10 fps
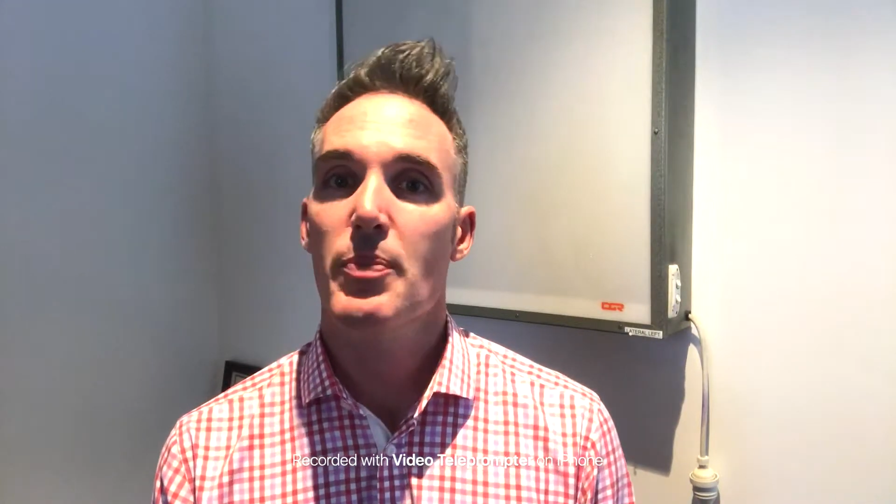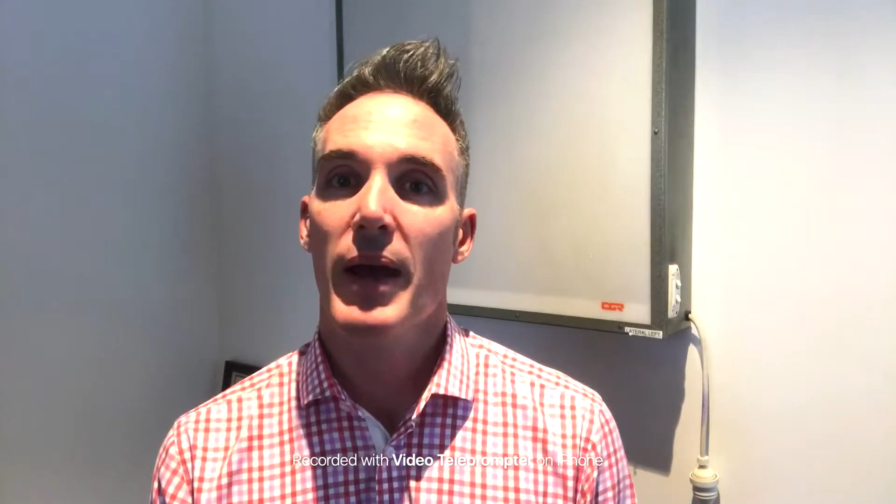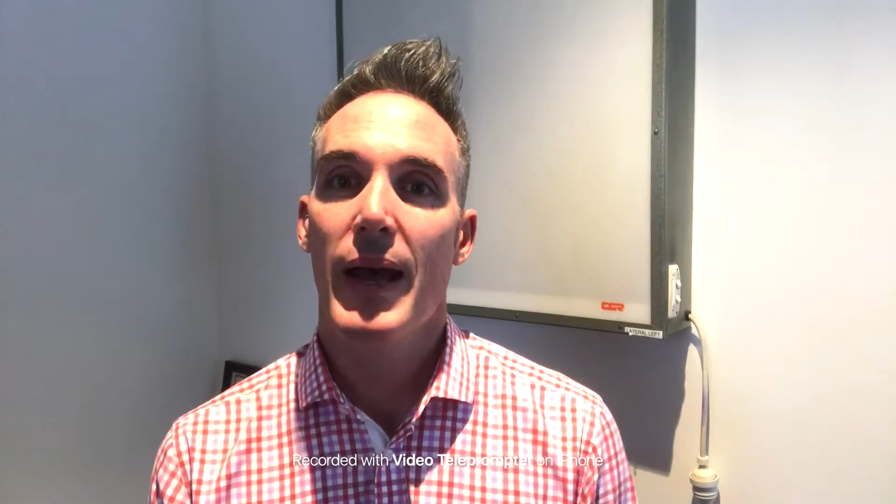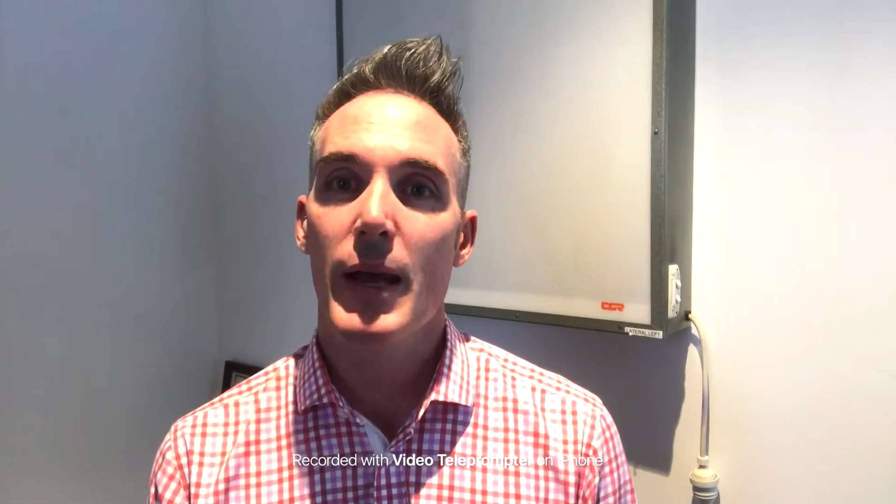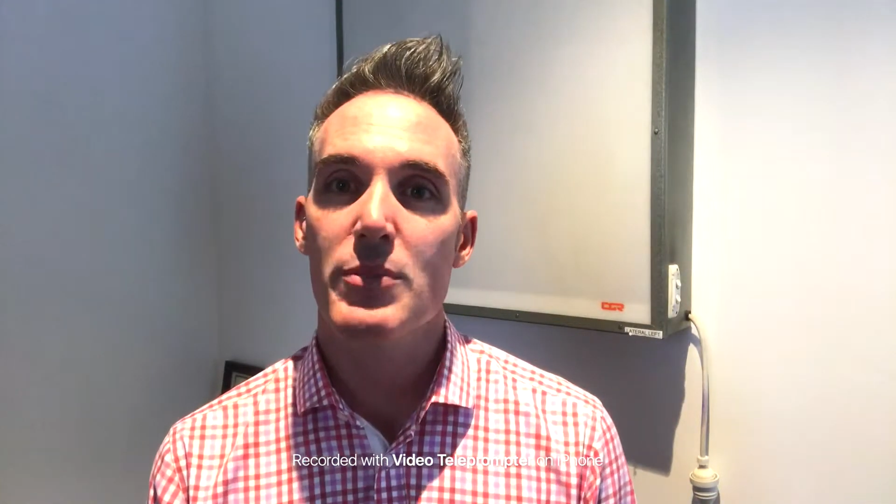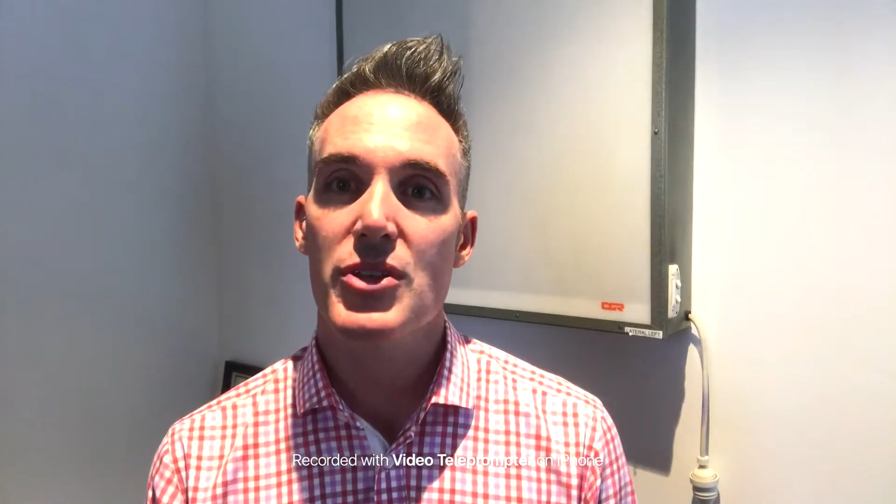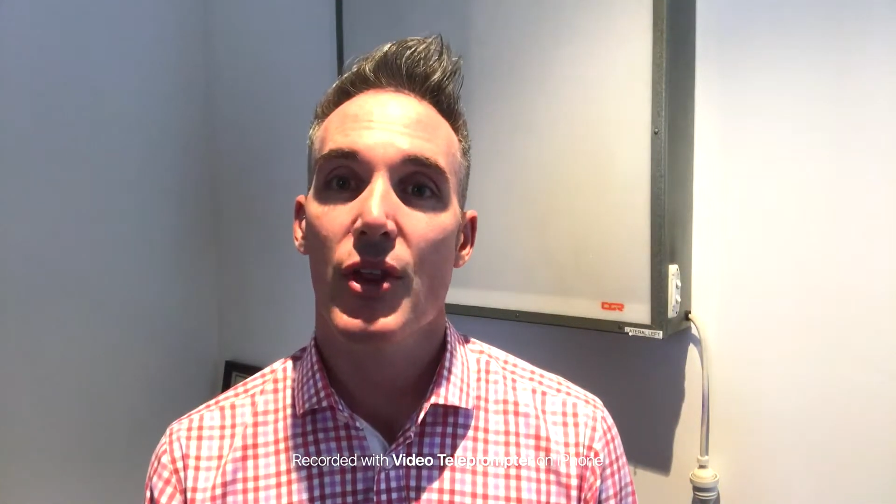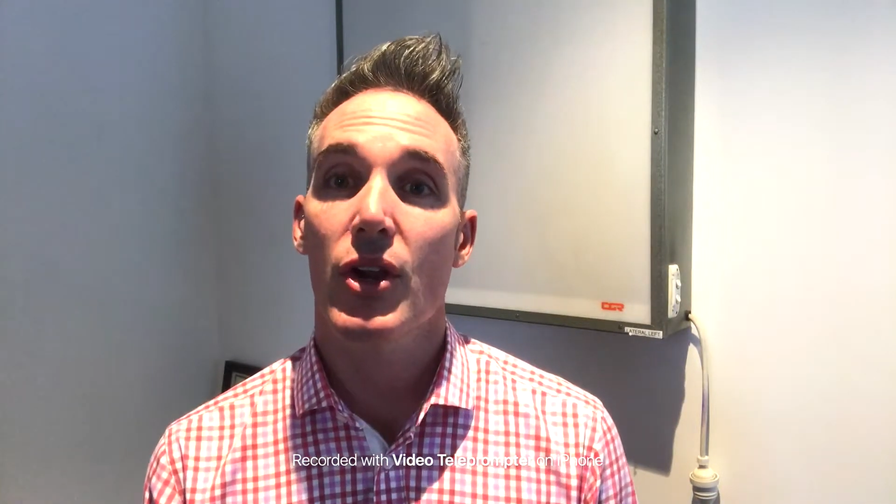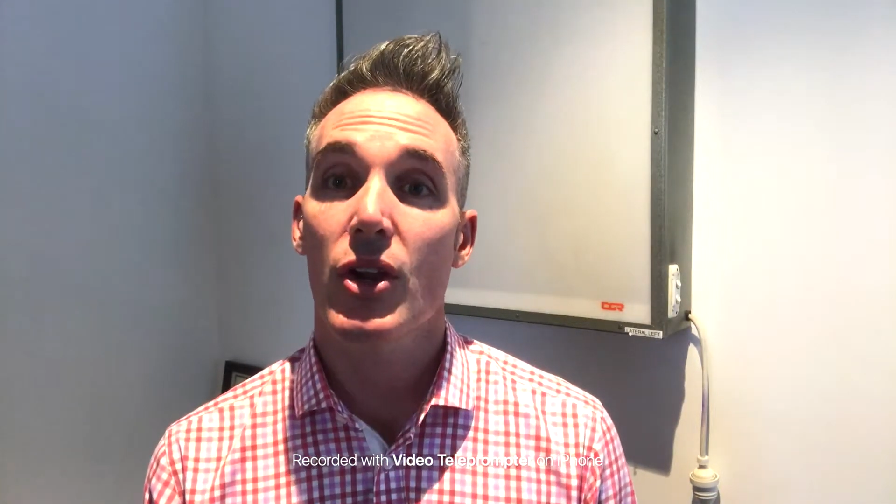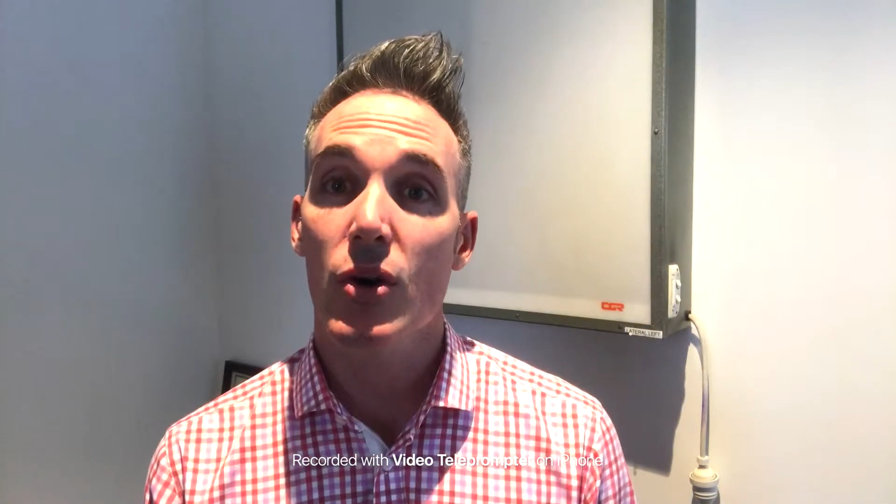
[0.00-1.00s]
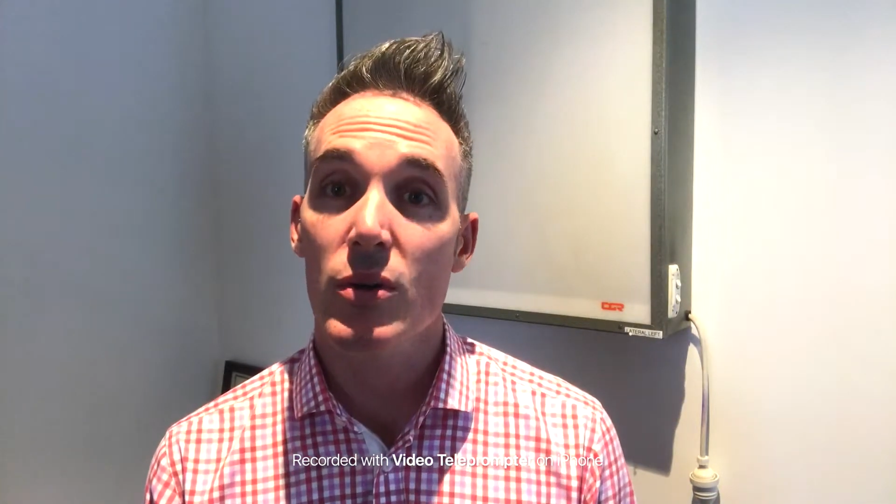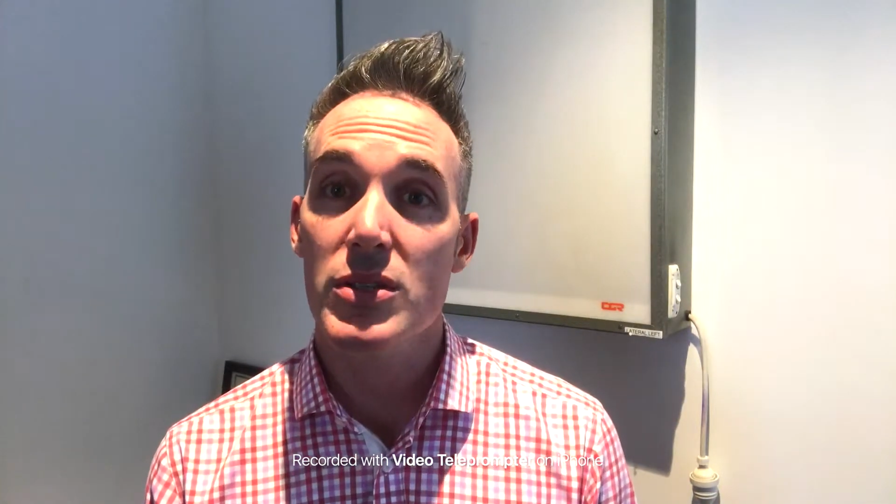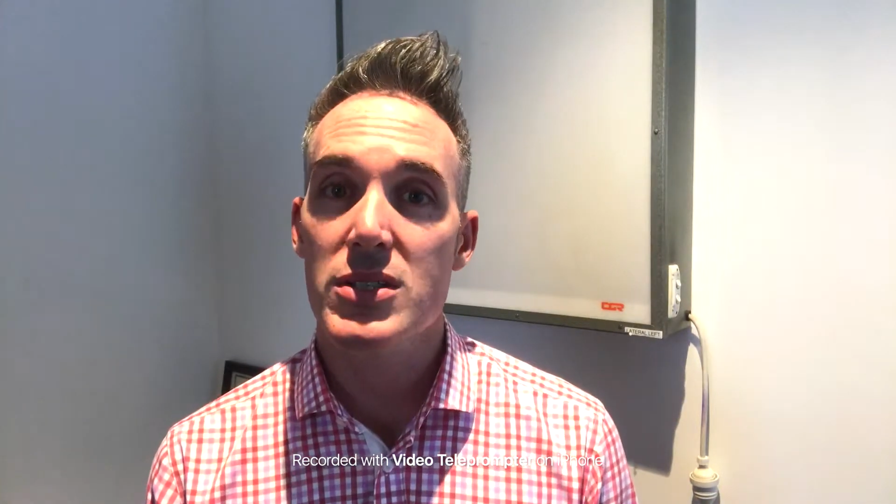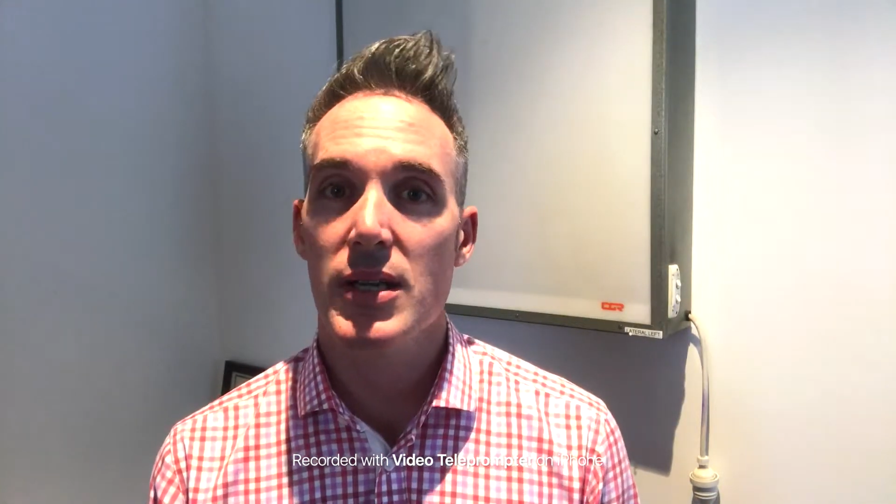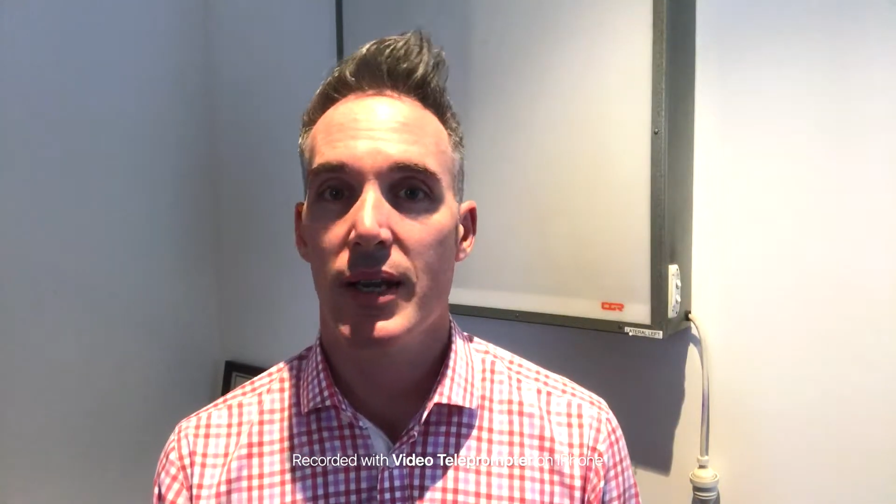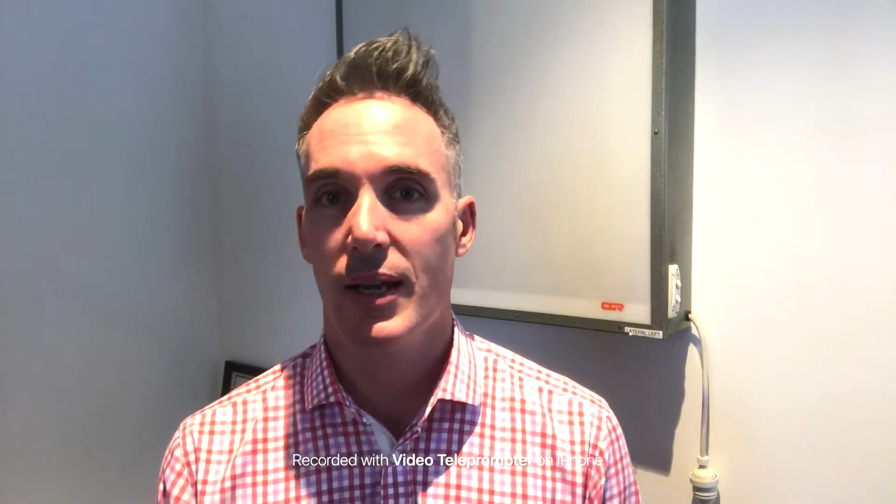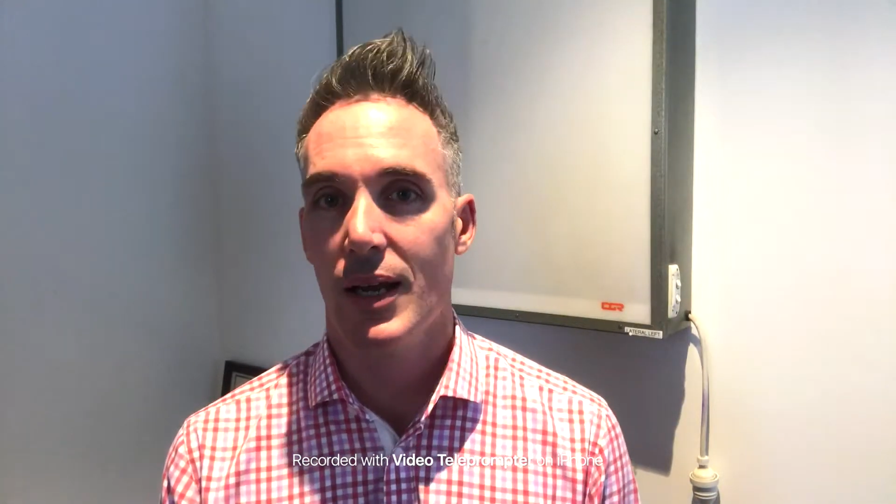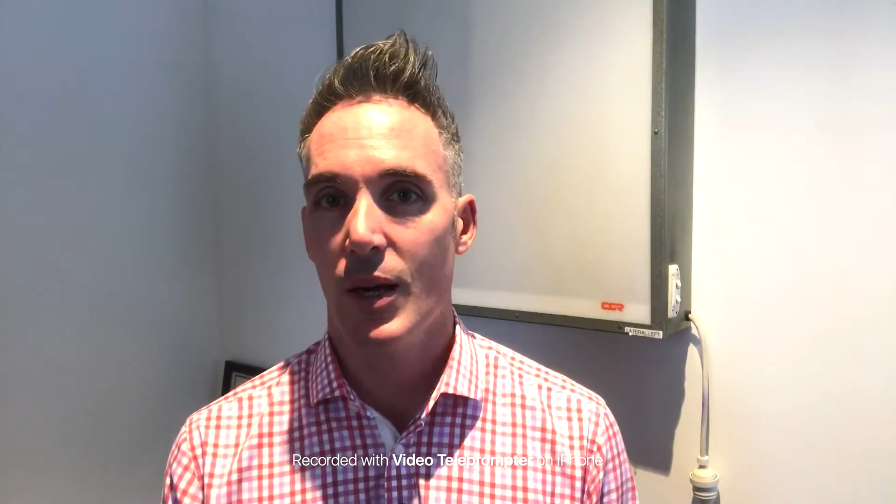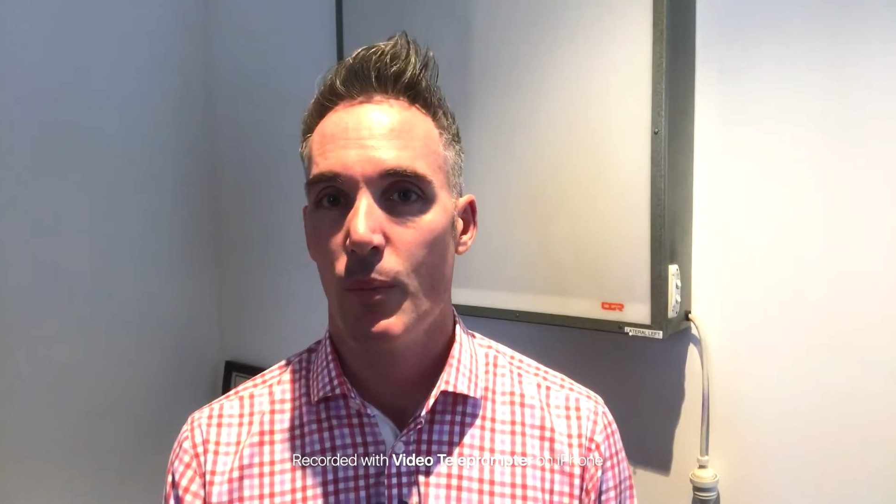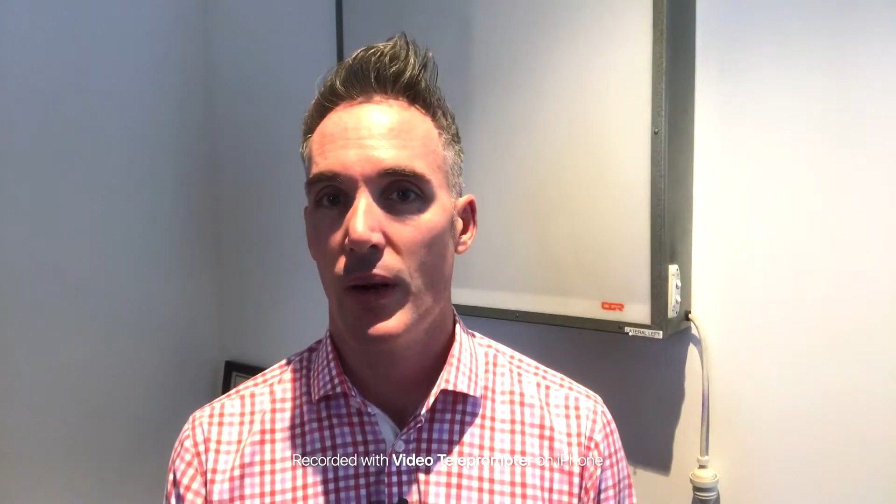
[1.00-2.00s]
perhaps the Gonstead
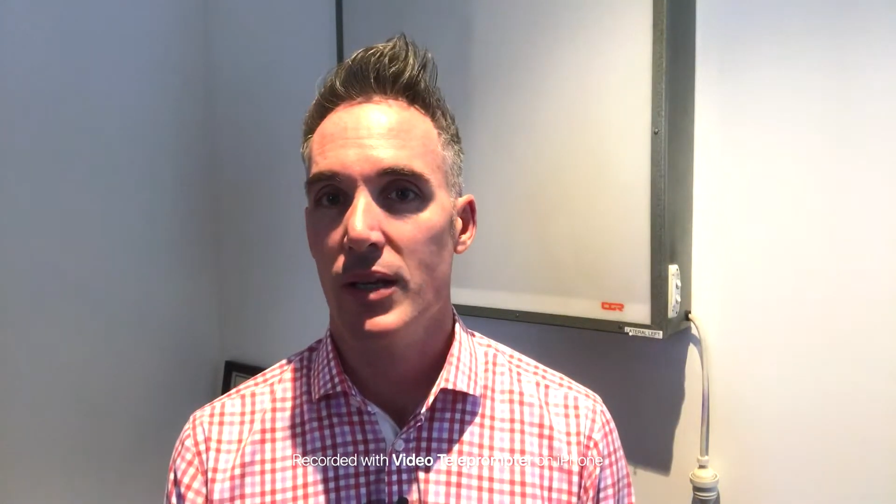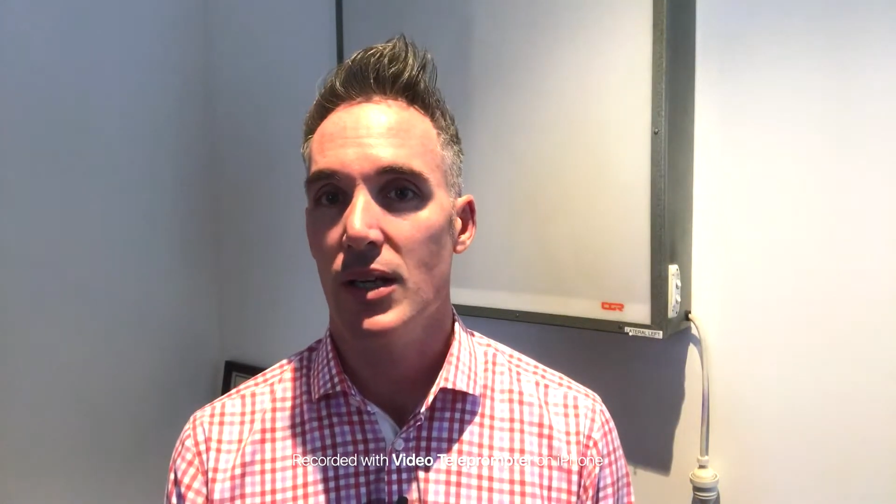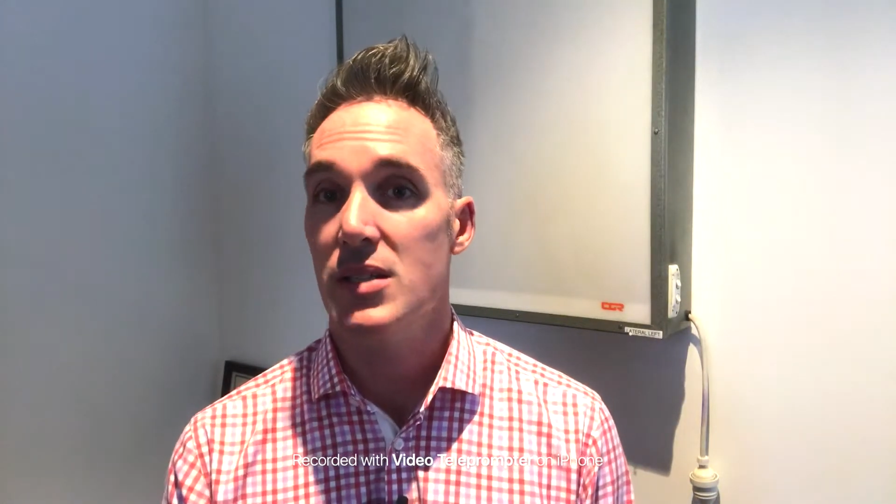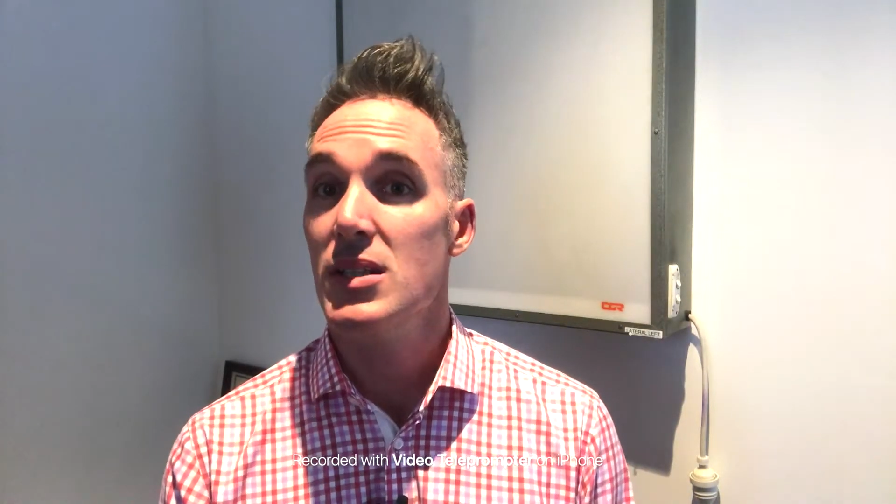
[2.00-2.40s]
chiropractic